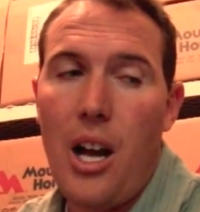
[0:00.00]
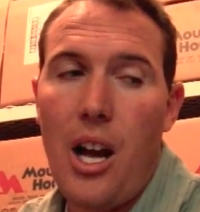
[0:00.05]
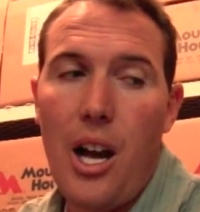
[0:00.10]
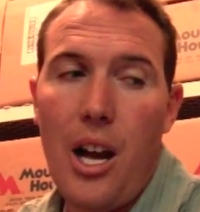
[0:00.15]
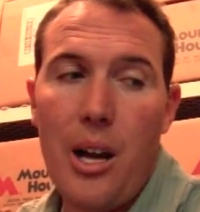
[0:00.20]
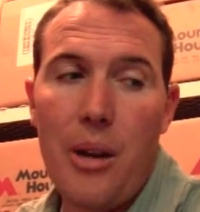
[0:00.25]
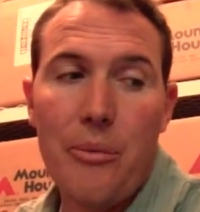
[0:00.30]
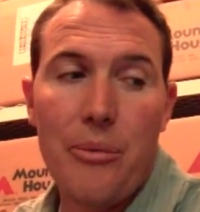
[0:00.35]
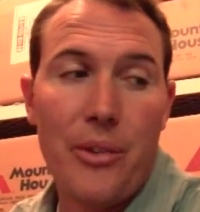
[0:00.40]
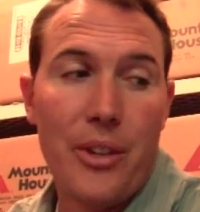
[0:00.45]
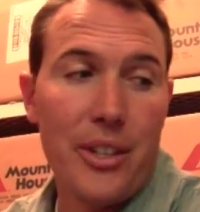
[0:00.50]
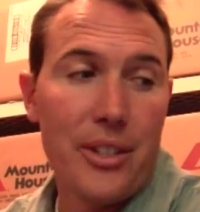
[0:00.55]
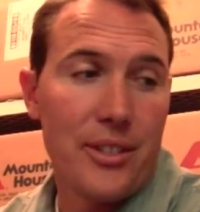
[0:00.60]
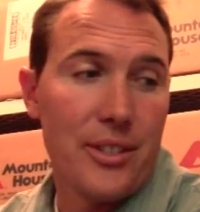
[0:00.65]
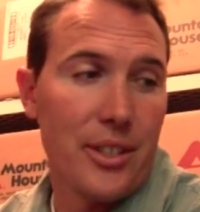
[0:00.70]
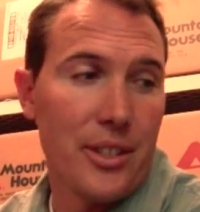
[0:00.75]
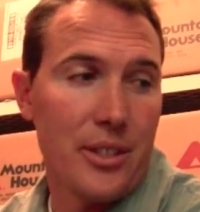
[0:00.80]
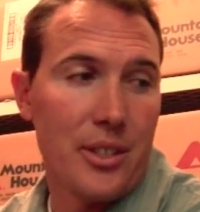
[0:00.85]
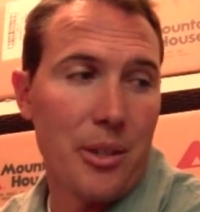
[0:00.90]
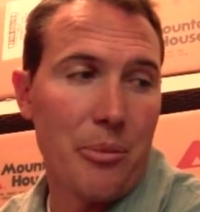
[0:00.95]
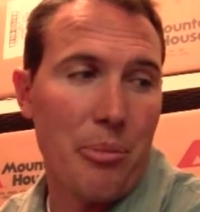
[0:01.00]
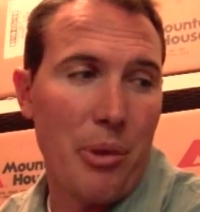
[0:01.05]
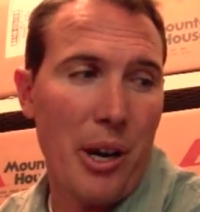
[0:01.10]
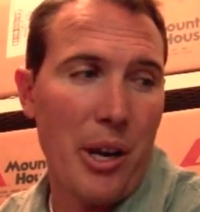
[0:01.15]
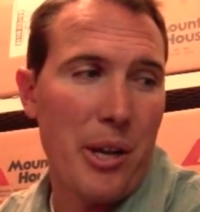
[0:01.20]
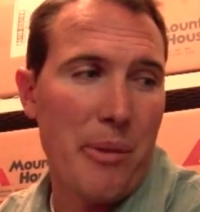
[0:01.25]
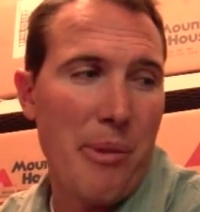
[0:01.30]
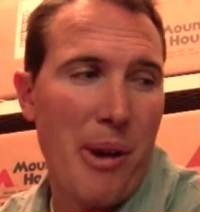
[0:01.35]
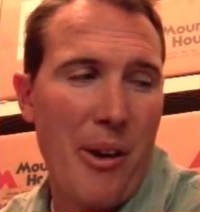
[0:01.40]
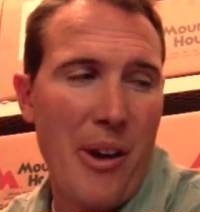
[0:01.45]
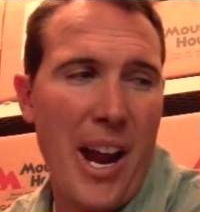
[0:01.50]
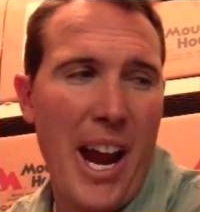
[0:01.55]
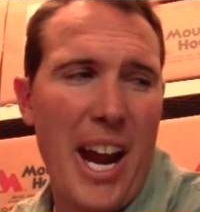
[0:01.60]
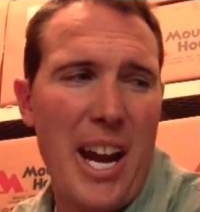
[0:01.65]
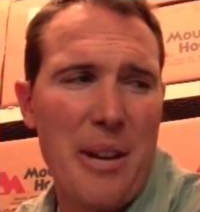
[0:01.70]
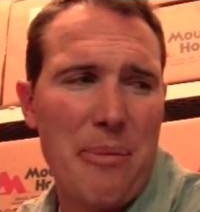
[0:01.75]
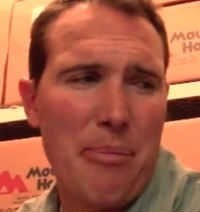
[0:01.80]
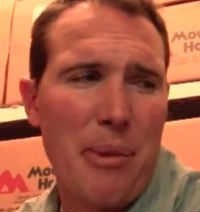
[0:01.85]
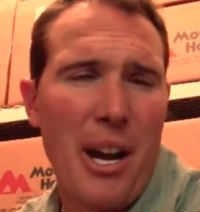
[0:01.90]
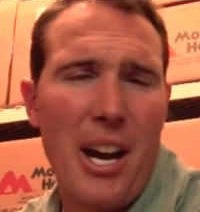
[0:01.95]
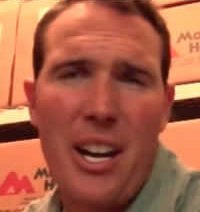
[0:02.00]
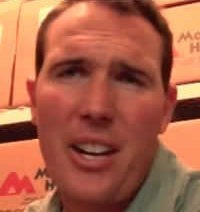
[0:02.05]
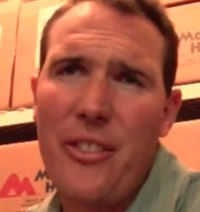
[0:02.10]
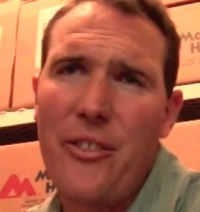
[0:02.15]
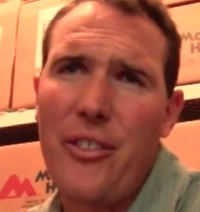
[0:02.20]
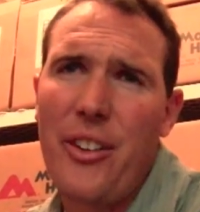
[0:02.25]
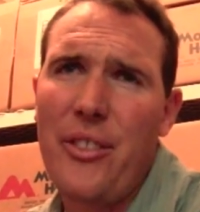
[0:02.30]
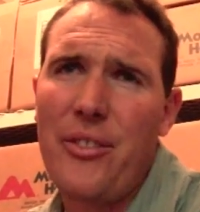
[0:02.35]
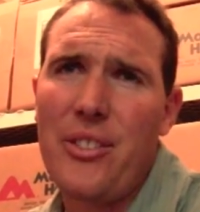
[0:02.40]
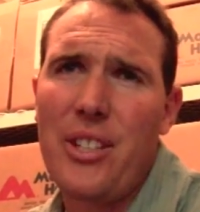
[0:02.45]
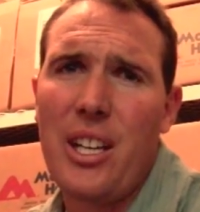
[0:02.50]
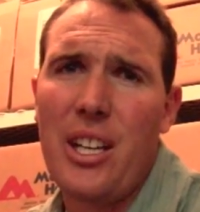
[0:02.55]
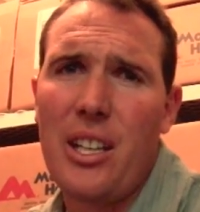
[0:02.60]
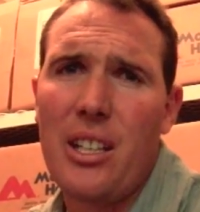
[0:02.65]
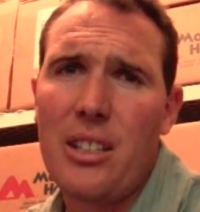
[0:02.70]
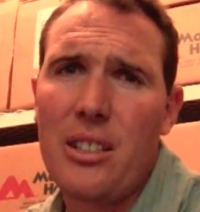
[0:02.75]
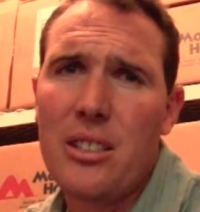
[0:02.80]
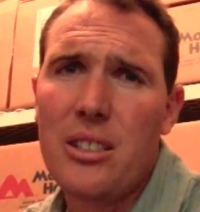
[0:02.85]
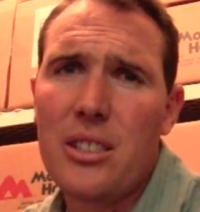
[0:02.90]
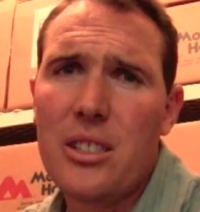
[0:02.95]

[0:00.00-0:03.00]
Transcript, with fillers: Um, this is probably about 8 by 15.